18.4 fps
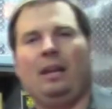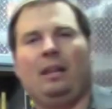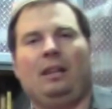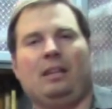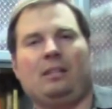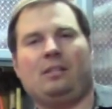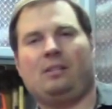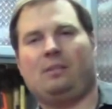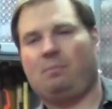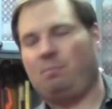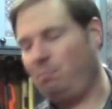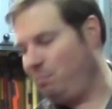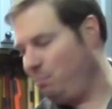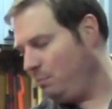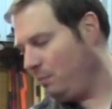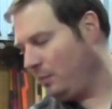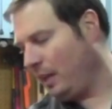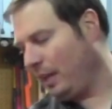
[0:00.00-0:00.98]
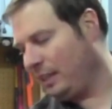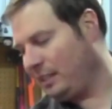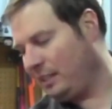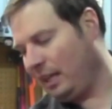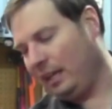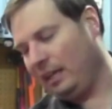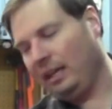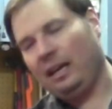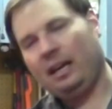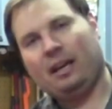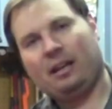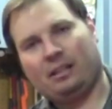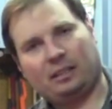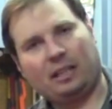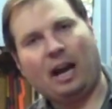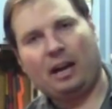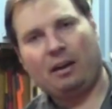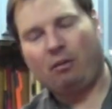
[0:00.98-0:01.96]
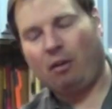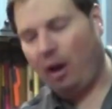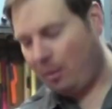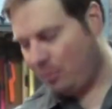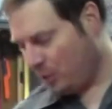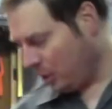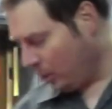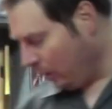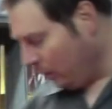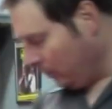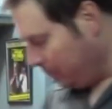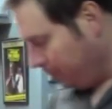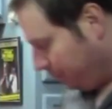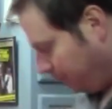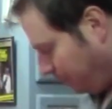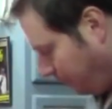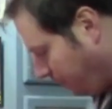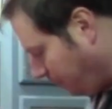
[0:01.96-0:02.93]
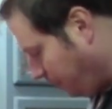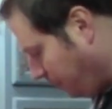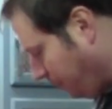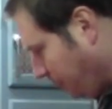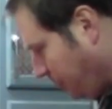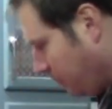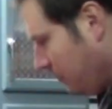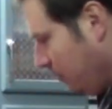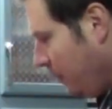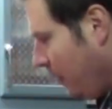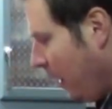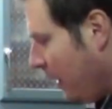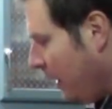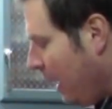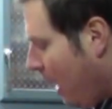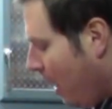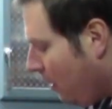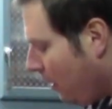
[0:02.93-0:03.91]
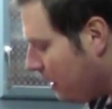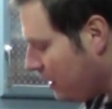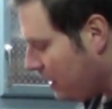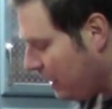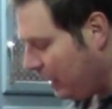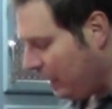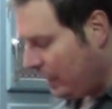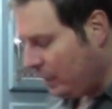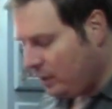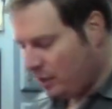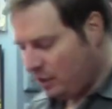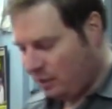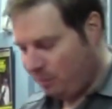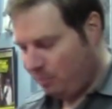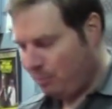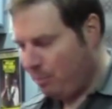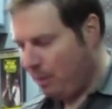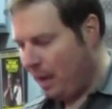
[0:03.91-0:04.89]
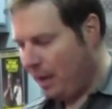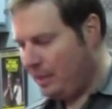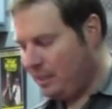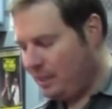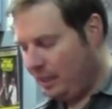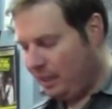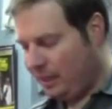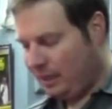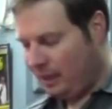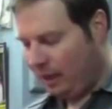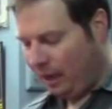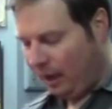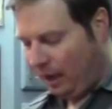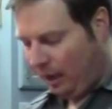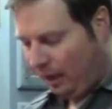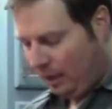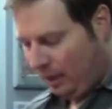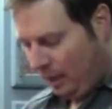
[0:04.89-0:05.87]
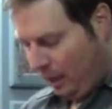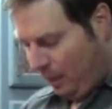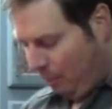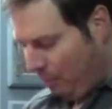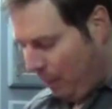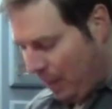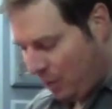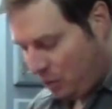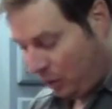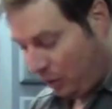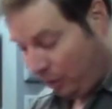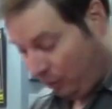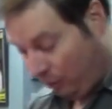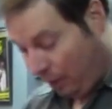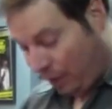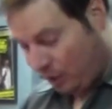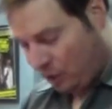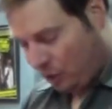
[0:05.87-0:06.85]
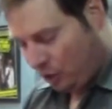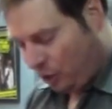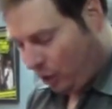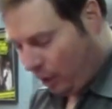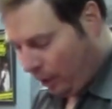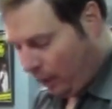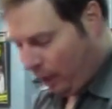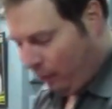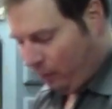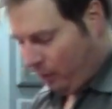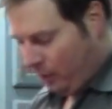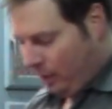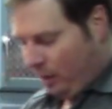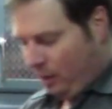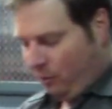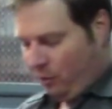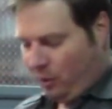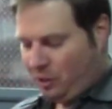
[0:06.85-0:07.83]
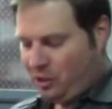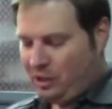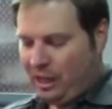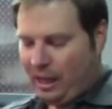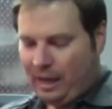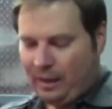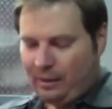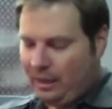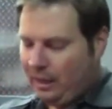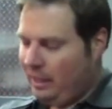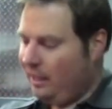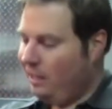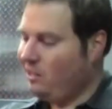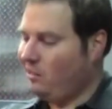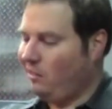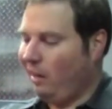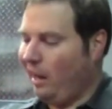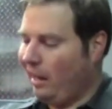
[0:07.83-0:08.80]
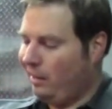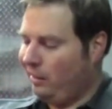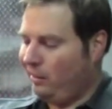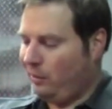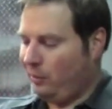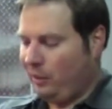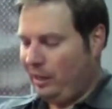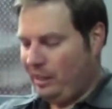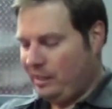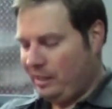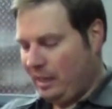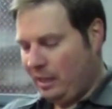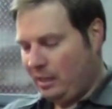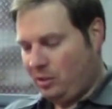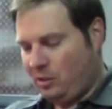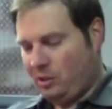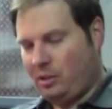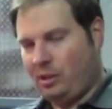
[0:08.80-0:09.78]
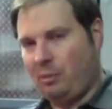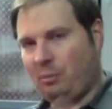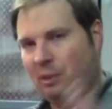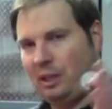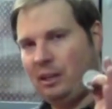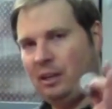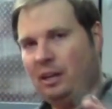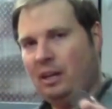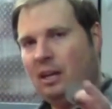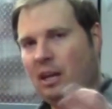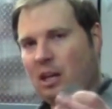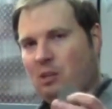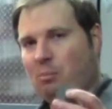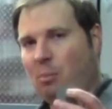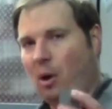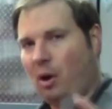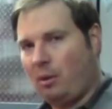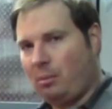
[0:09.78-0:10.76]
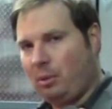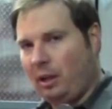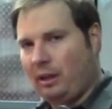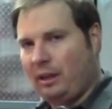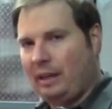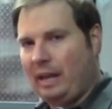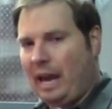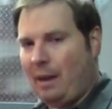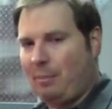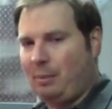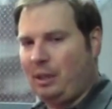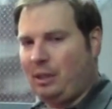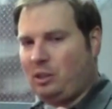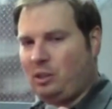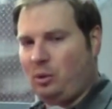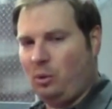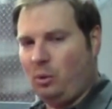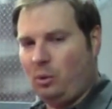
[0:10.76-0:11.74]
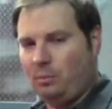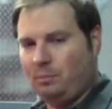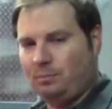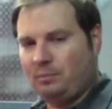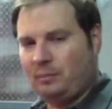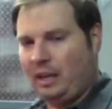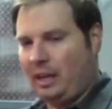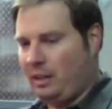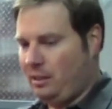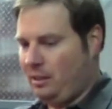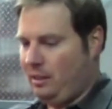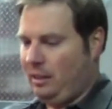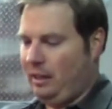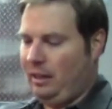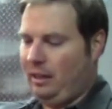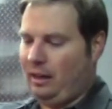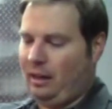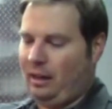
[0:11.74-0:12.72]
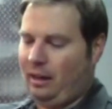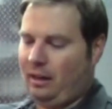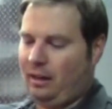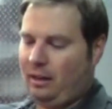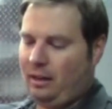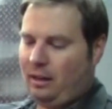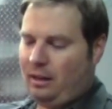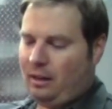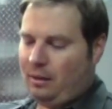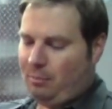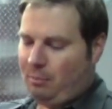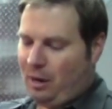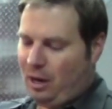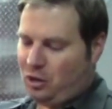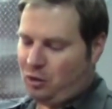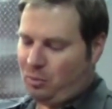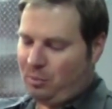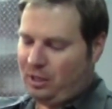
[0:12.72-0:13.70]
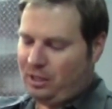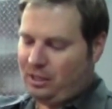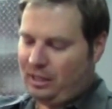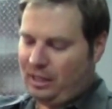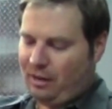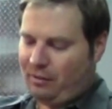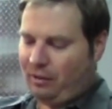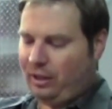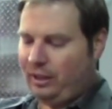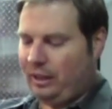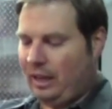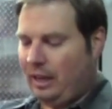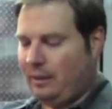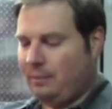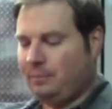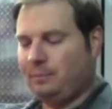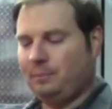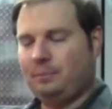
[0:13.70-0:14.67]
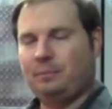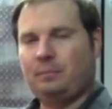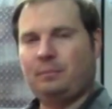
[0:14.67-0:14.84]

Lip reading: this, like I said, is kind of optional. Now let's get into some basic measuring devices you have. First thing, these are like 30 cents or something. A spark plug gapping tool, has the measurements and everything.